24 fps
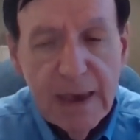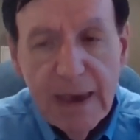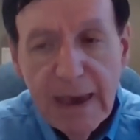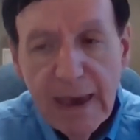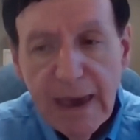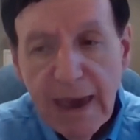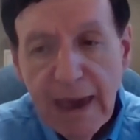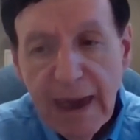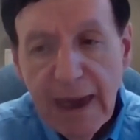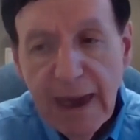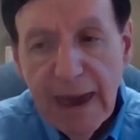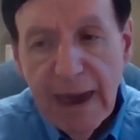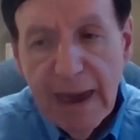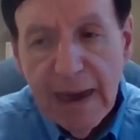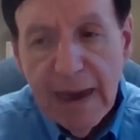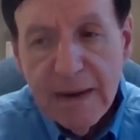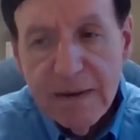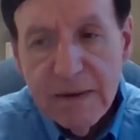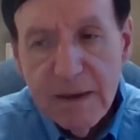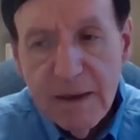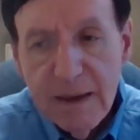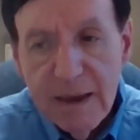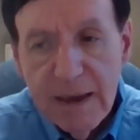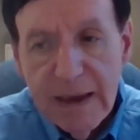And
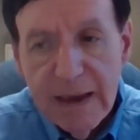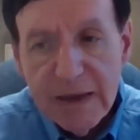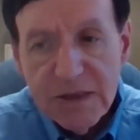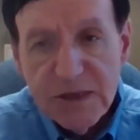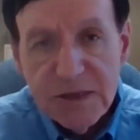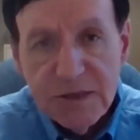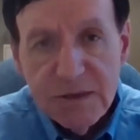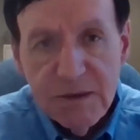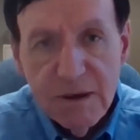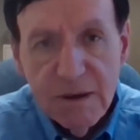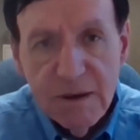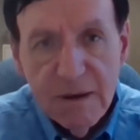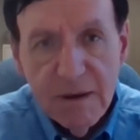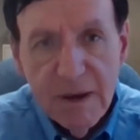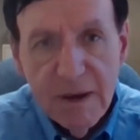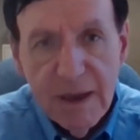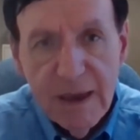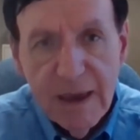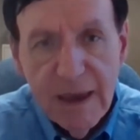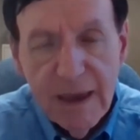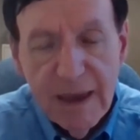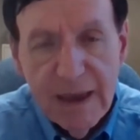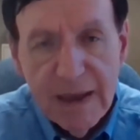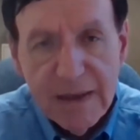it's
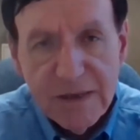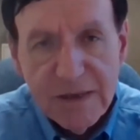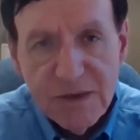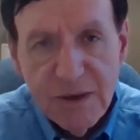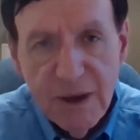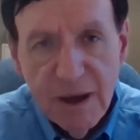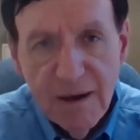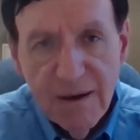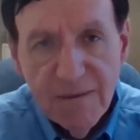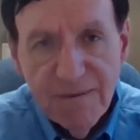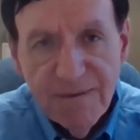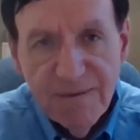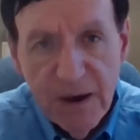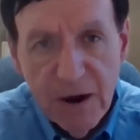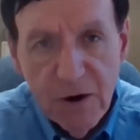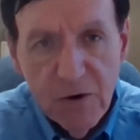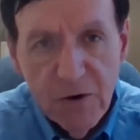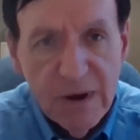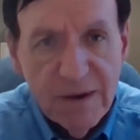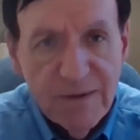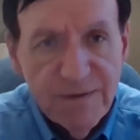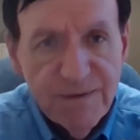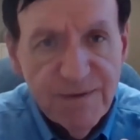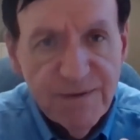a very
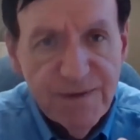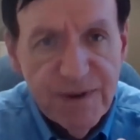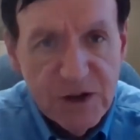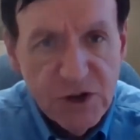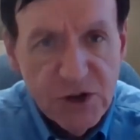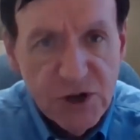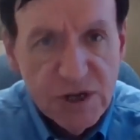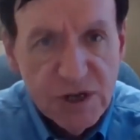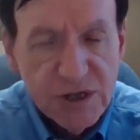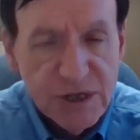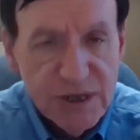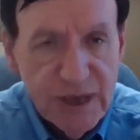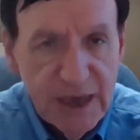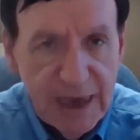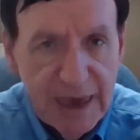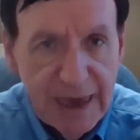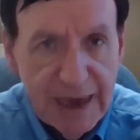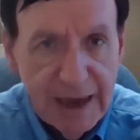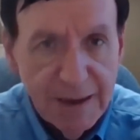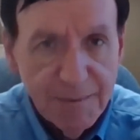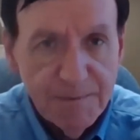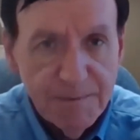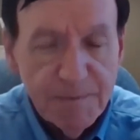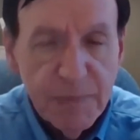vicious
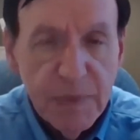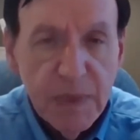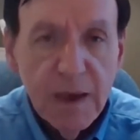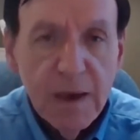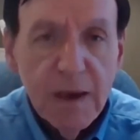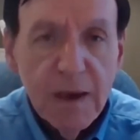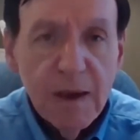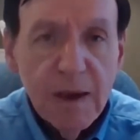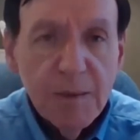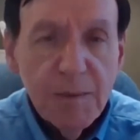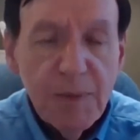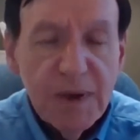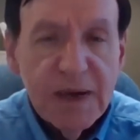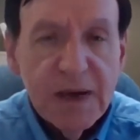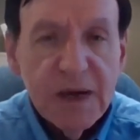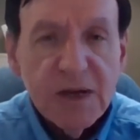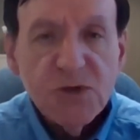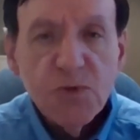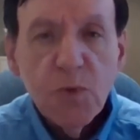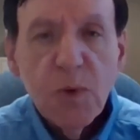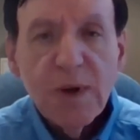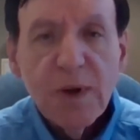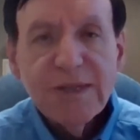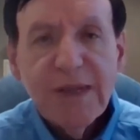scam, because what's